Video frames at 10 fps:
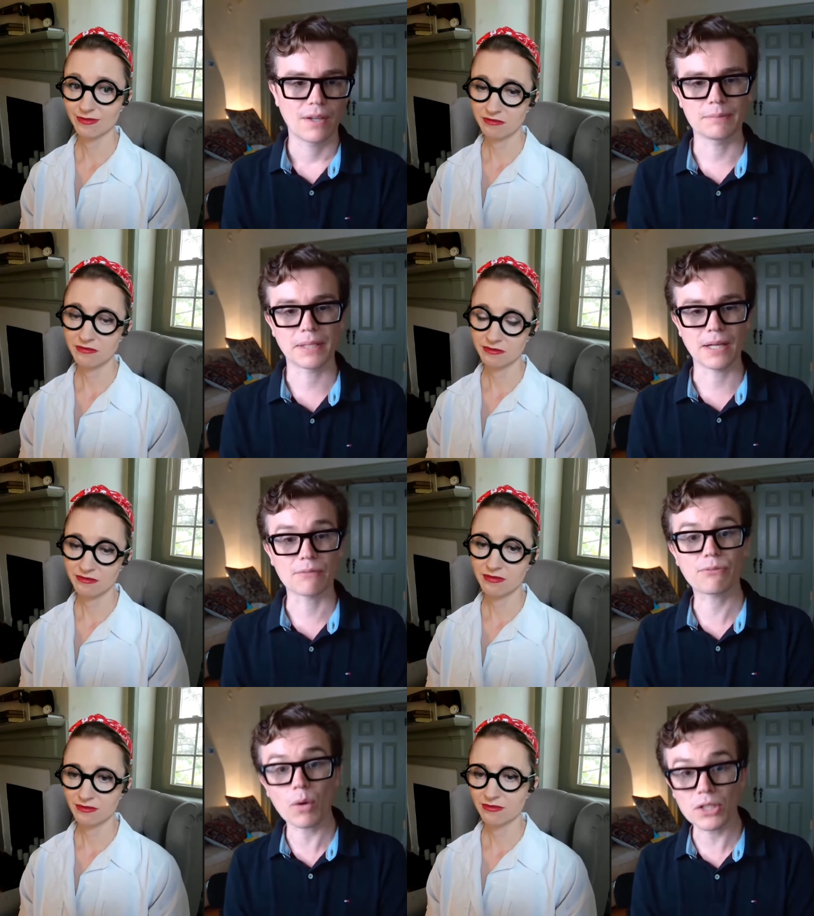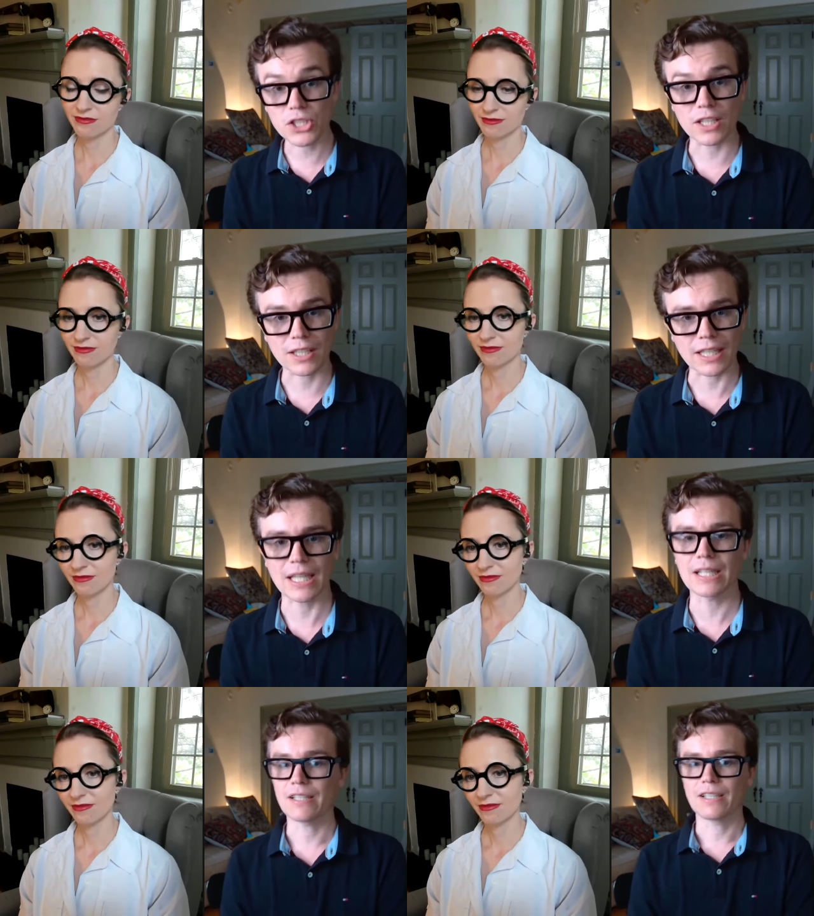Speaker 1: But
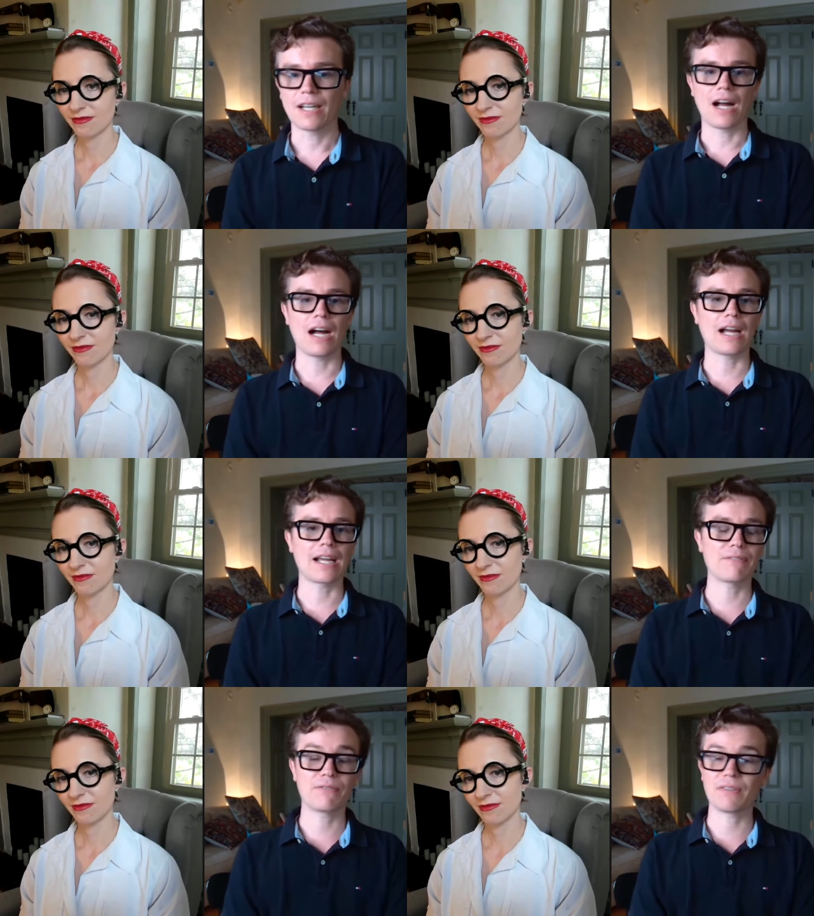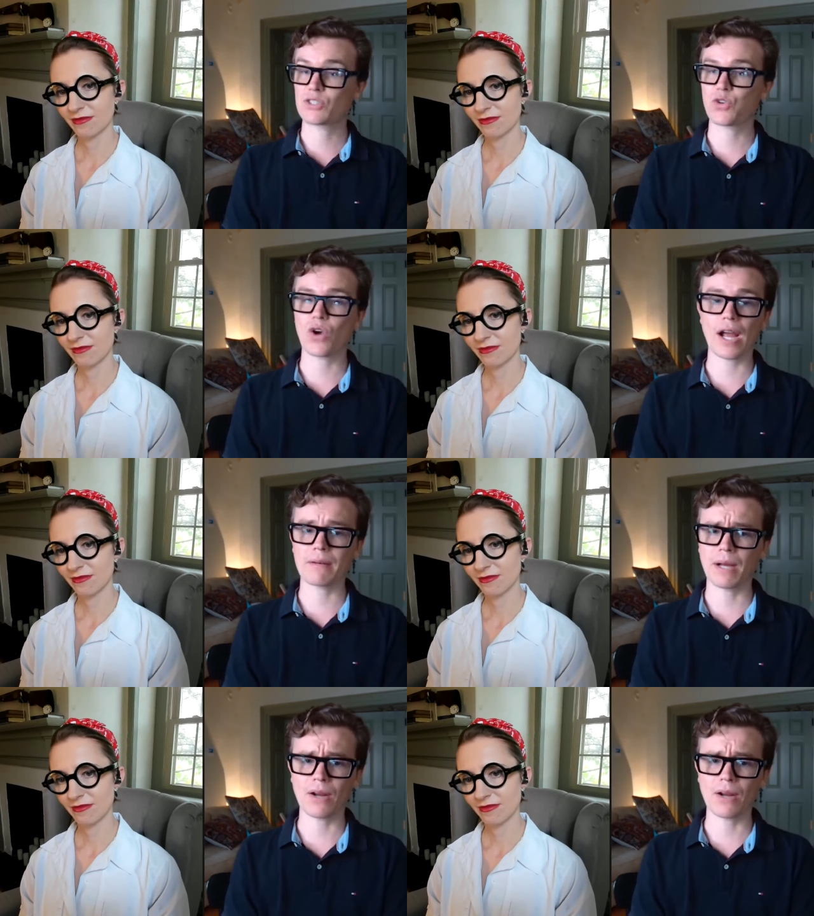unfortunately, I have tried my